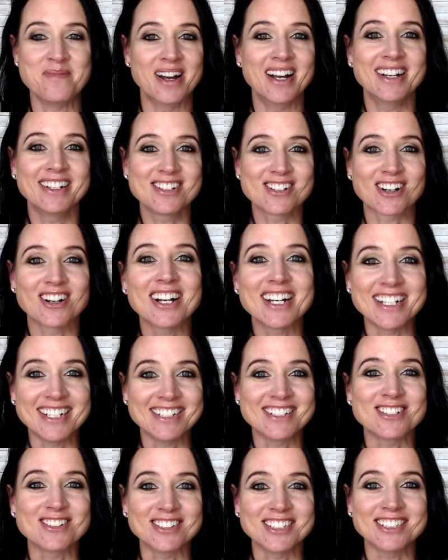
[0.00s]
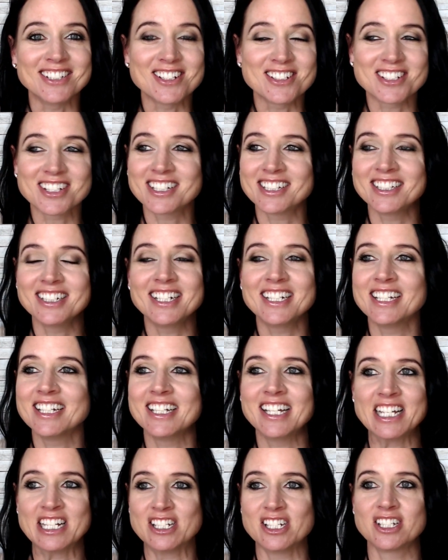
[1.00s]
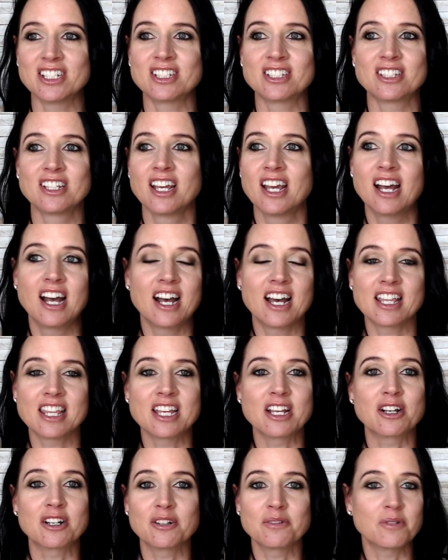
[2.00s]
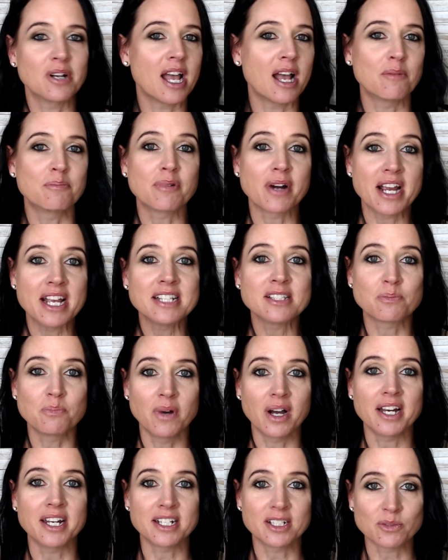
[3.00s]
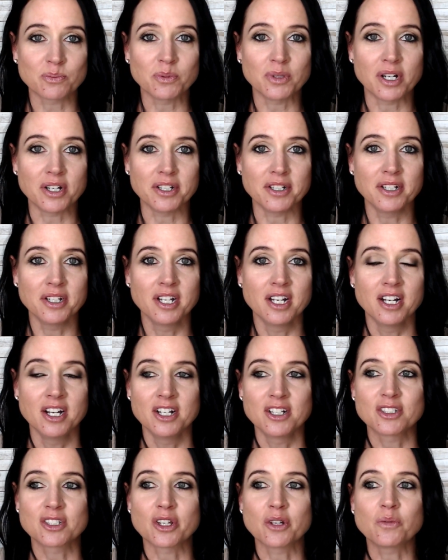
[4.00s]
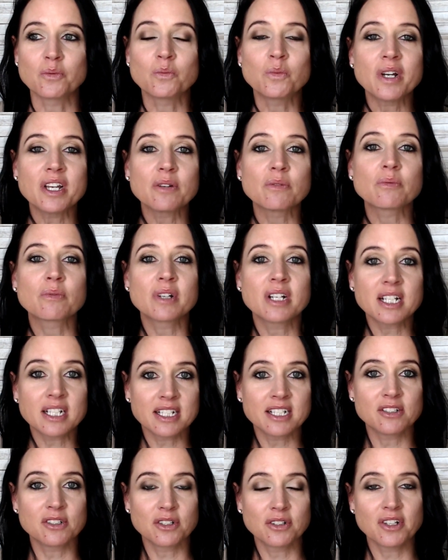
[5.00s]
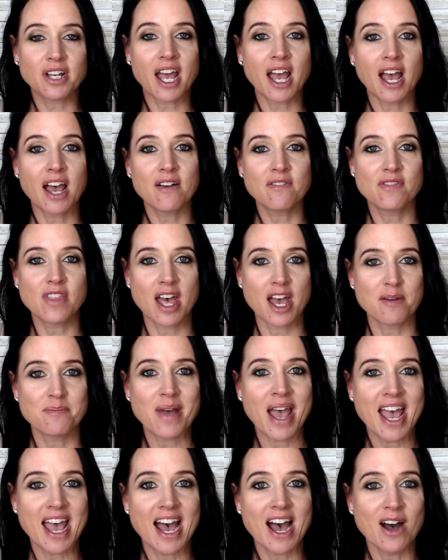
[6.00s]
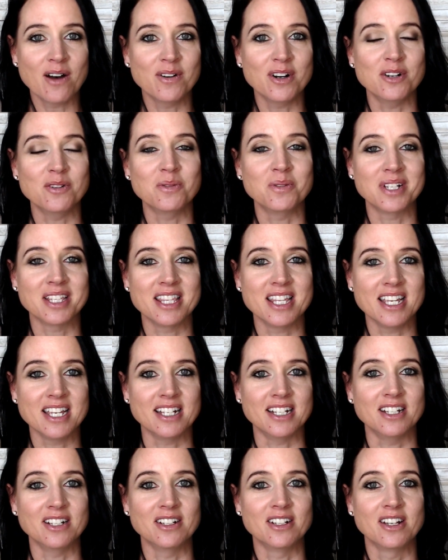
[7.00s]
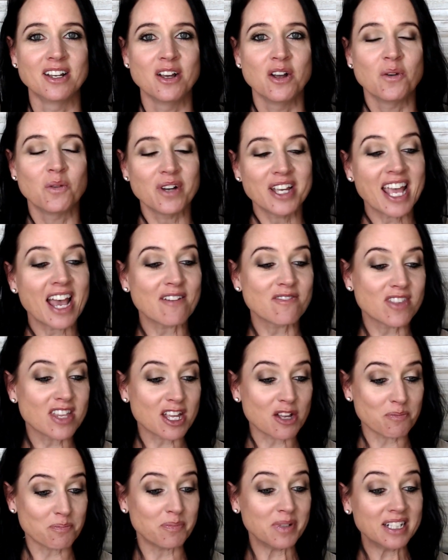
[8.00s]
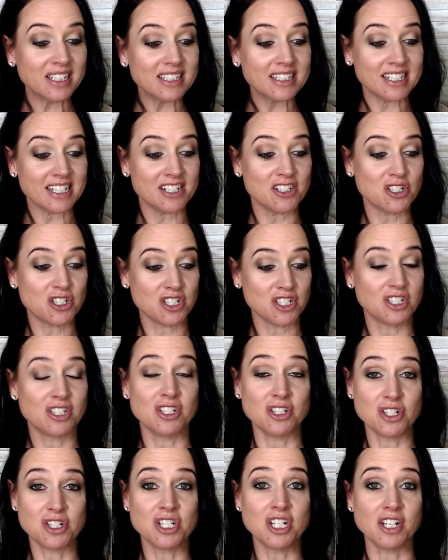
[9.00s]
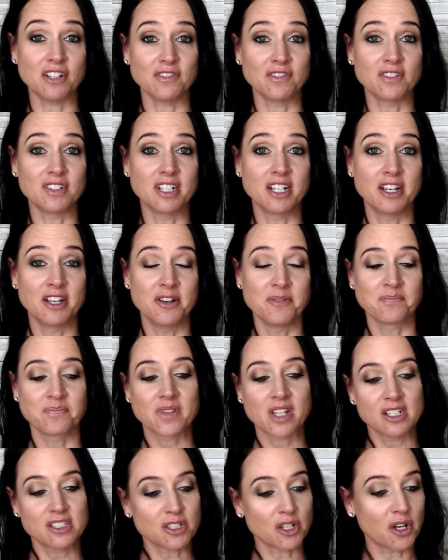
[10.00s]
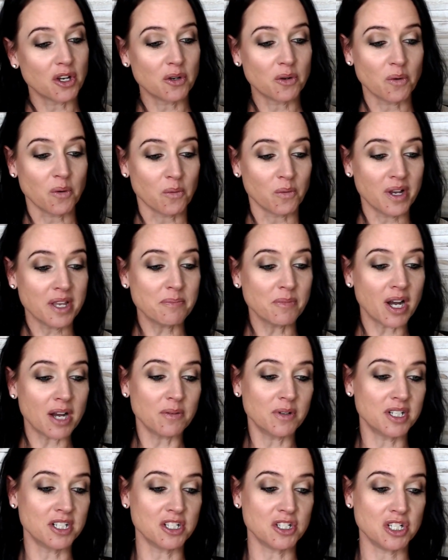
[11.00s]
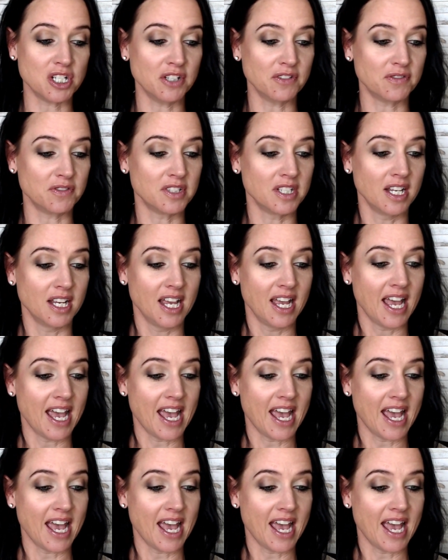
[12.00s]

but try to do it logically, I think our brains might explode. So we really do have that power within. We have the ability to shift. So we might want to shift